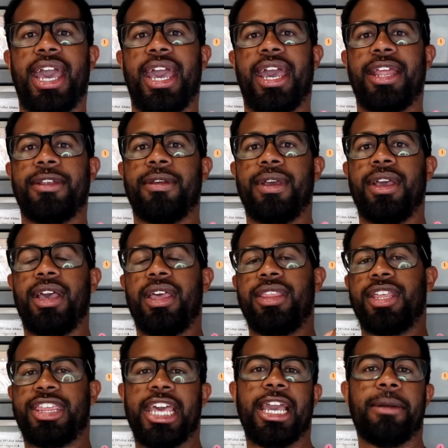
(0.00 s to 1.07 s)
And
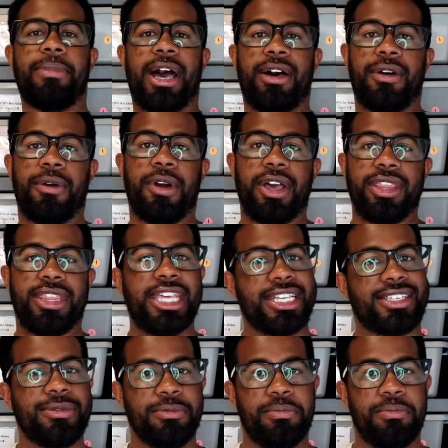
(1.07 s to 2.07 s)
the thing about this